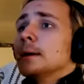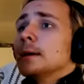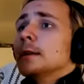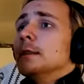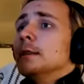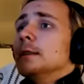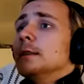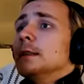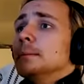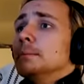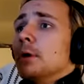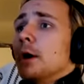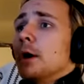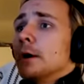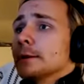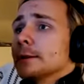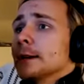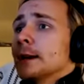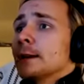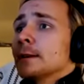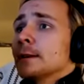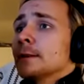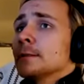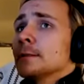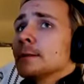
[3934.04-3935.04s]
The
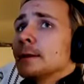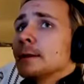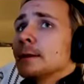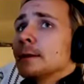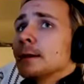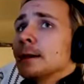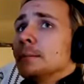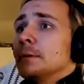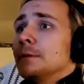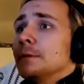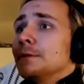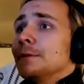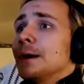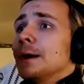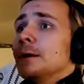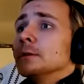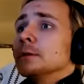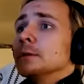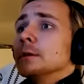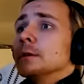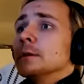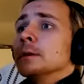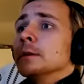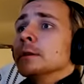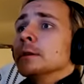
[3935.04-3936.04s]
podcast can be found
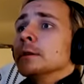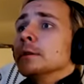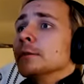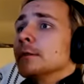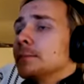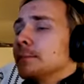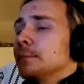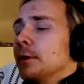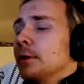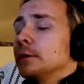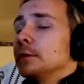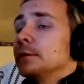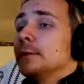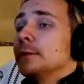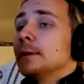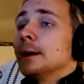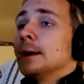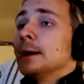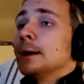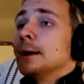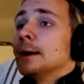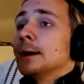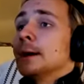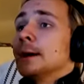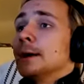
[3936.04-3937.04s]
on
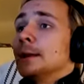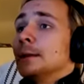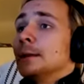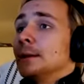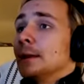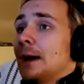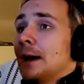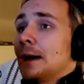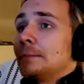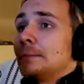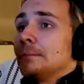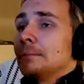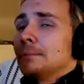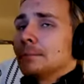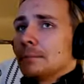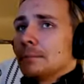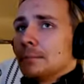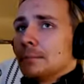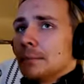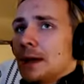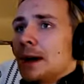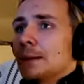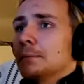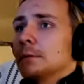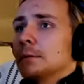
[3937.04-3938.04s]
Spotify and
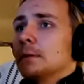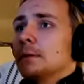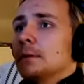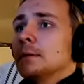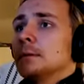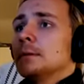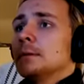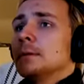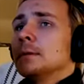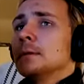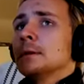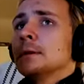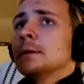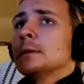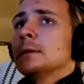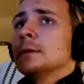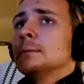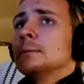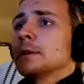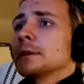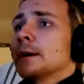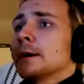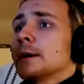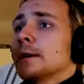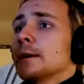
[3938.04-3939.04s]
Apple
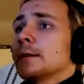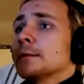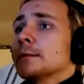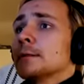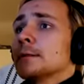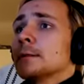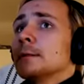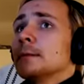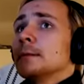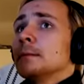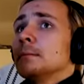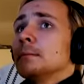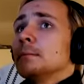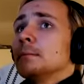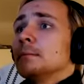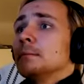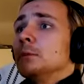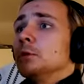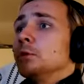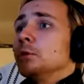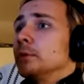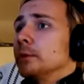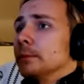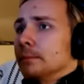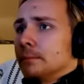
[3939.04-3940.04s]
podcasts.
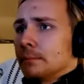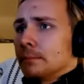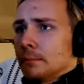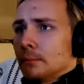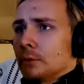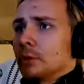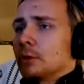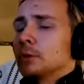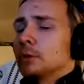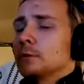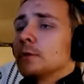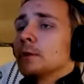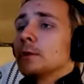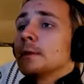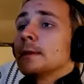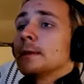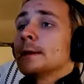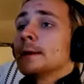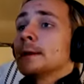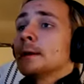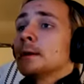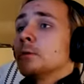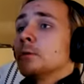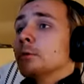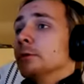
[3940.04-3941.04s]
You can search for it
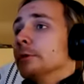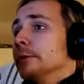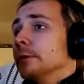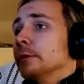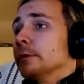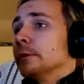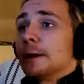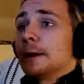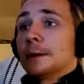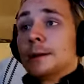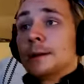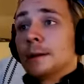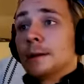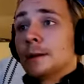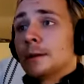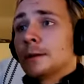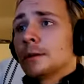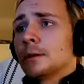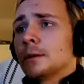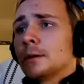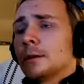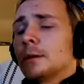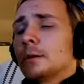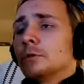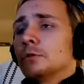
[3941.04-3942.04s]
there, or you can find a link
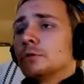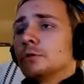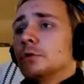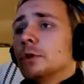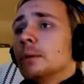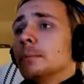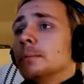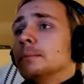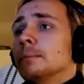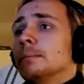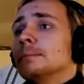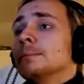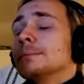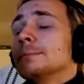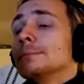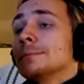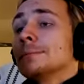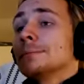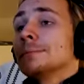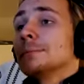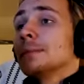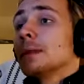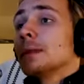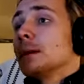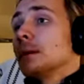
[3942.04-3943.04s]
from
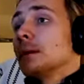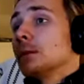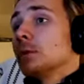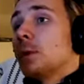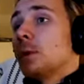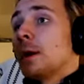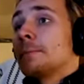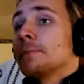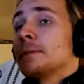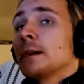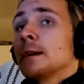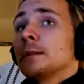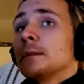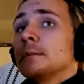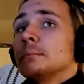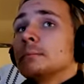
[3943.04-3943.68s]
the website.